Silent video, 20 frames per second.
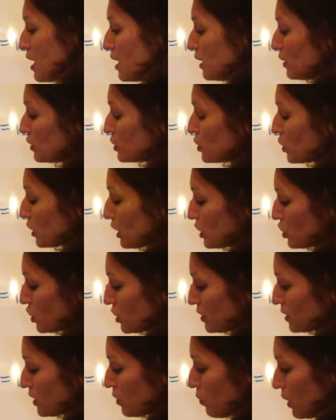Let's look at
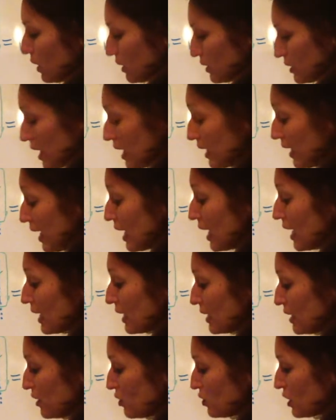just the ones. Again, I
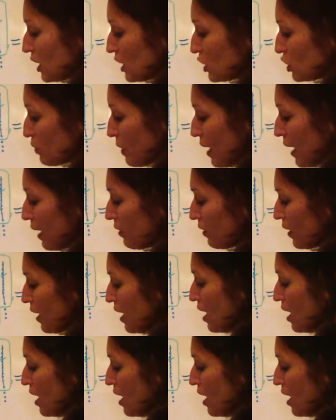can use touch math.